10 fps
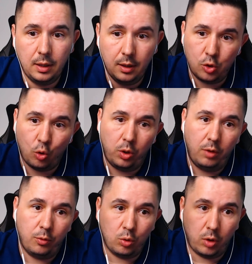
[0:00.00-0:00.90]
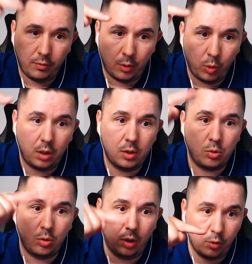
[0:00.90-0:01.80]
So if you don't have awareness,
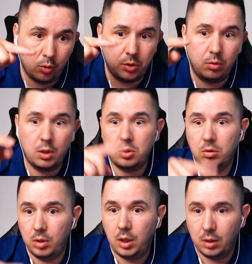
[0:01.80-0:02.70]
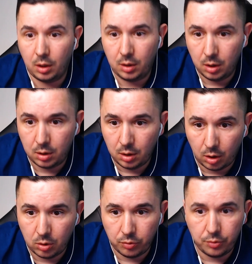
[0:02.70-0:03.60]
you don't have consideration, you'll not get a
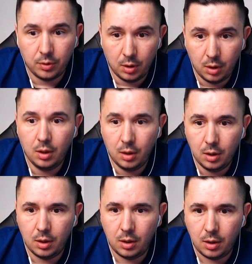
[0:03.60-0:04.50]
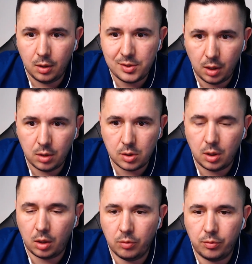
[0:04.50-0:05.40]
lot of sales, a
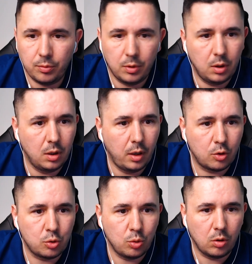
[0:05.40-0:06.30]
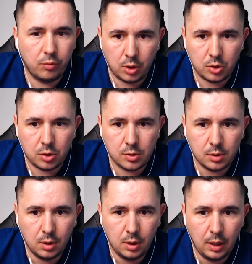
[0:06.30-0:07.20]
lot of actual
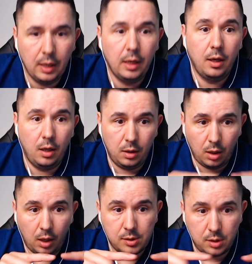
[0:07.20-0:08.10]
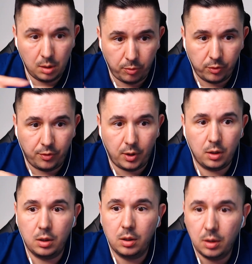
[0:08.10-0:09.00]
conversions. And the last step of the
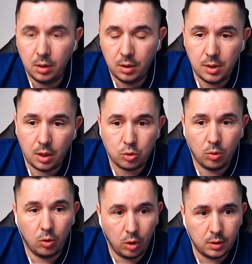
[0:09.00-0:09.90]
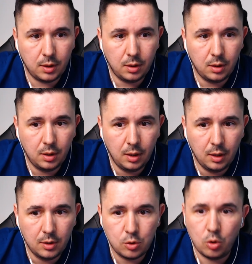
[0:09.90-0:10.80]
funnel is the actual loyalty.
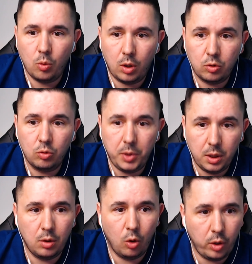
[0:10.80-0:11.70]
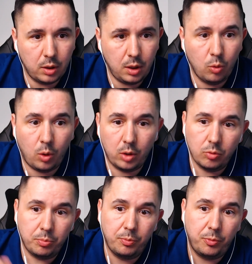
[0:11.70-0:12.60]
So you want to build loyalty, you want
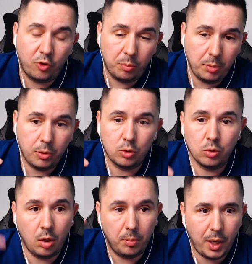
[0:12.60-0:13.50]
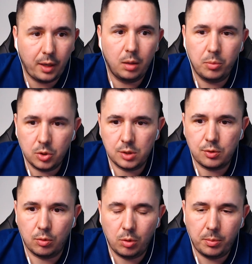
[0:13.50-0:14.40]
for people to come back and purchase
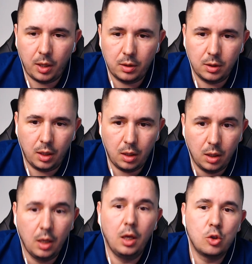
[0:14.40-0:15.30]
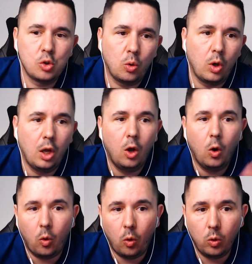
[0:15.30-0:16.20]
from your brand again. So
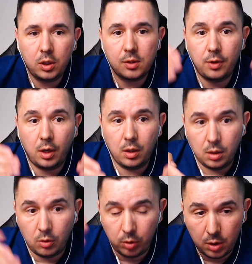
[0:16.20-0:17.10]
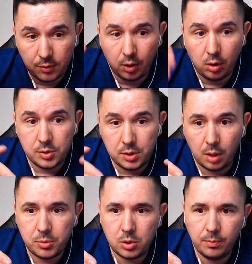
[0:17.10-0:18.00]
all these funnel
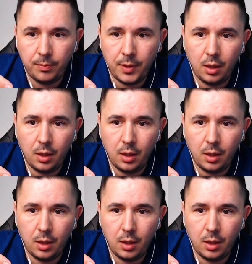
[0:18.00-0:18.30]
steps